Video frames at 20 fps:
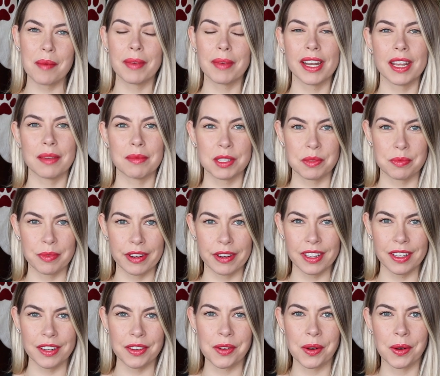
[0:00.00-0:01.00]
My name is
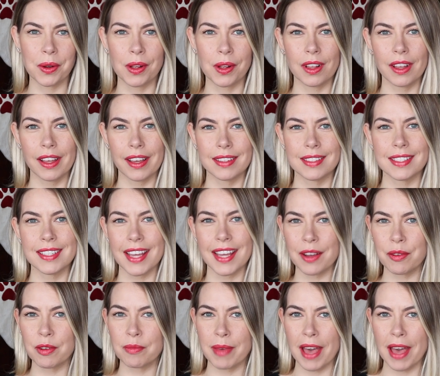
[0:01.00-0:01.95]
Brittany Nichole and today we're